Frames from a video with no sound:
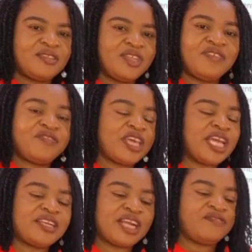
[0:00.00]
If a
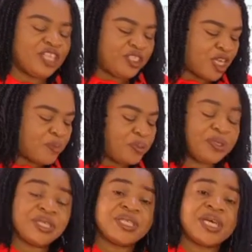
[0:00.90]
gravitational pull
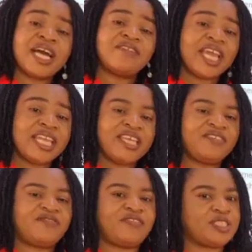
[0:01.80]
does not have any
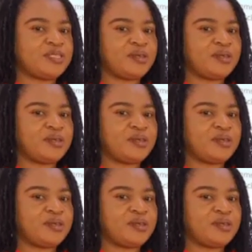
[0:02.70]
effect on